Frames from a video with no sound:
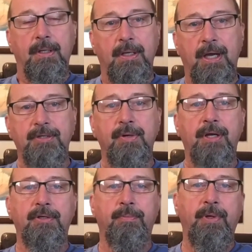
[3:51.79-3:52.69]

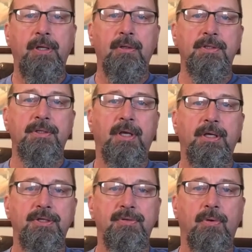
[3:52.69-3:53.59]
Contractor B looks like
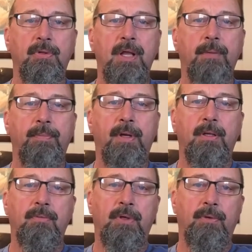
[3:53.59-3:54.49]
he just rolled out of
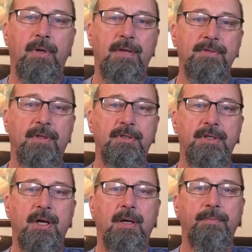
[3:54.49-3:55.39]
bed when he arrives on the
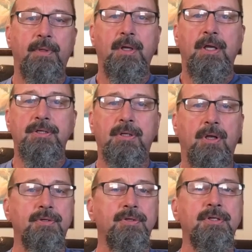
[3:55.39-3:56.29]
job. His
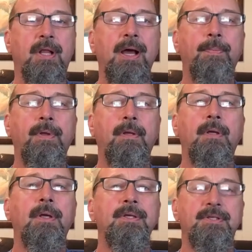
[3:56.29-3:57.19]
clothes are
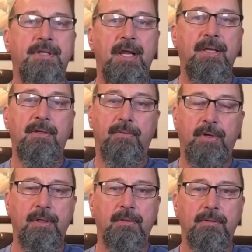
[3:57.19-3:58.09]
sloppy, stained and
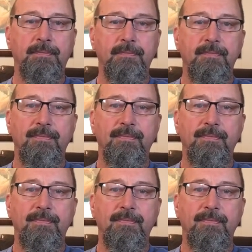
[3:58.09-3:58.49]
wrinkled.